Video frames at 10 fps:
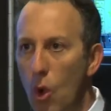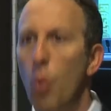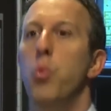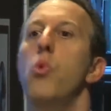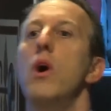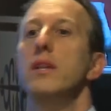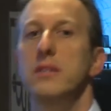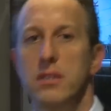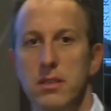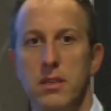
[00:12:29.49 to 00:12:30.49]

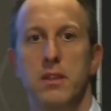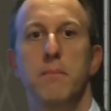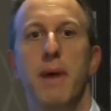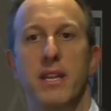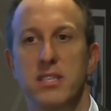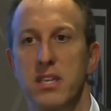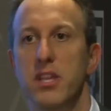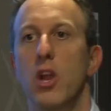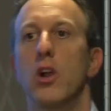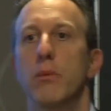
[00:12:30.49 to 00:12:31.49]
want the medicine
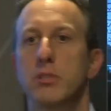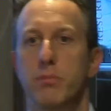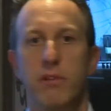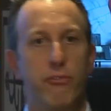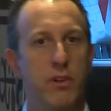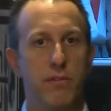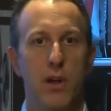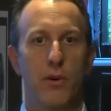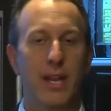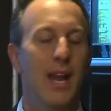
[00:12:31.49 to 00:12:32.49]
and the herb to be
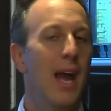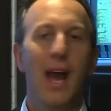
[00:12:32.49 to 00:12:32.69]
free-flowing.